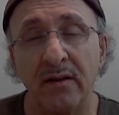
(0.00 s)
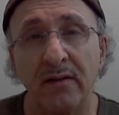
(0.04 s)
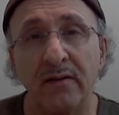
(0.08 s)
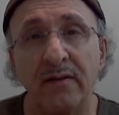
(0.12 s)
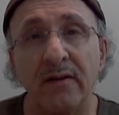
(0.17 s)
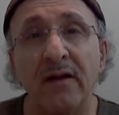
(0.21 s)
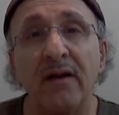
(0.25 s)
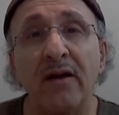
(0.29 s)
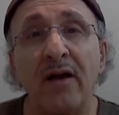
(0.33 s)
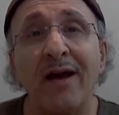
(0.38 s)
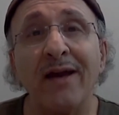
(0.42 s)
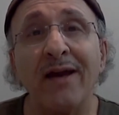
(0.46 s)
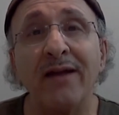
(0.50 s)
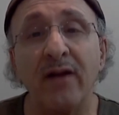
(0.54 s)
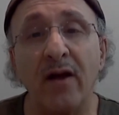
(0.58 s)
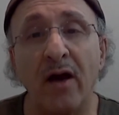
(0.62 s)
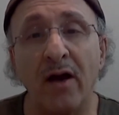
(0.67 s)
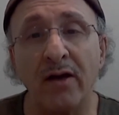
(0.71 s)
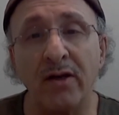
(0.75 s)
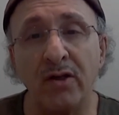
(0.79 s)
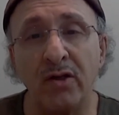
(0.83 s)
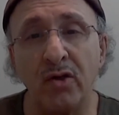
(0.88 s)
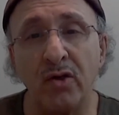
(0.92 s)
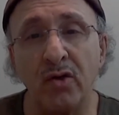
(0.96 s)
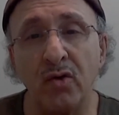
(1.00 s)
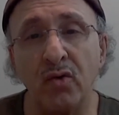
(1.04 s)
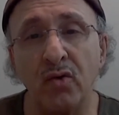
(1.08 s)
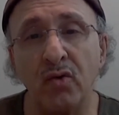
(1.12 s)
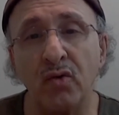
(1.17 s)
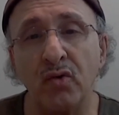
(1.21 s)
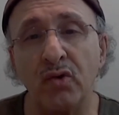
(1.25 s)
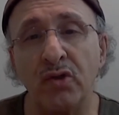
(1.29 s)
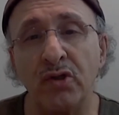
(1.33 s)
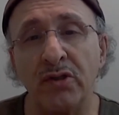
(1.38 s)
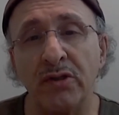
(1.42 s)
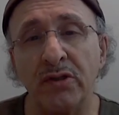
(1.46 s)
The light I
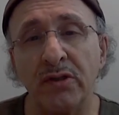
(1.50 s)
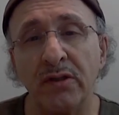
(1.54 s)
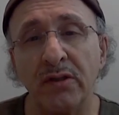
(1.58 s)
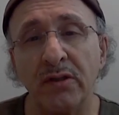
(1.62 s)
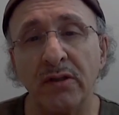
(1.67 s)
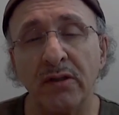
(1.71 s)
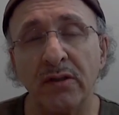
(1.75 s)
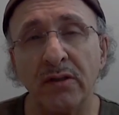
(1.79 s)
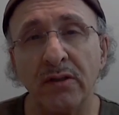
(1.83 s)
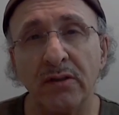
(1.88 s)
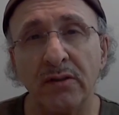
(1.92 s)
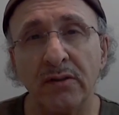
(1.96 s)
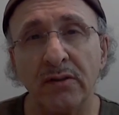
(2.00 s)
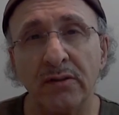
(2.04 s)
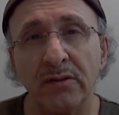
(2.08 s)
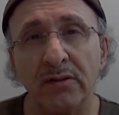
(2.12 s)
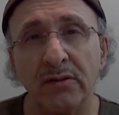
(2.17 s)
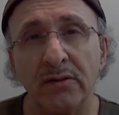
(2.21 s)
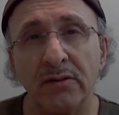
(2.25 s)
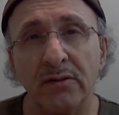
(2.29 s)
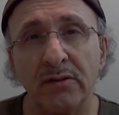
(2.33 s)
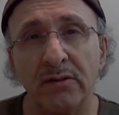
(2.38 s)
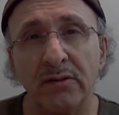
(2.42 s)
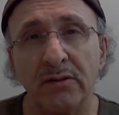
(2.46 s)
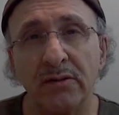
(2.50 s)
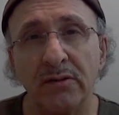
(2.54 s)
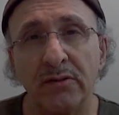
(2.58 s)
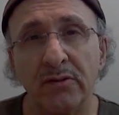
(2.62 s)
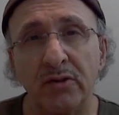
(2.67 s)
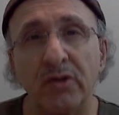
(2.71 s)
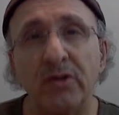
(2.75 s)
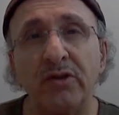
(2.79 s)
use to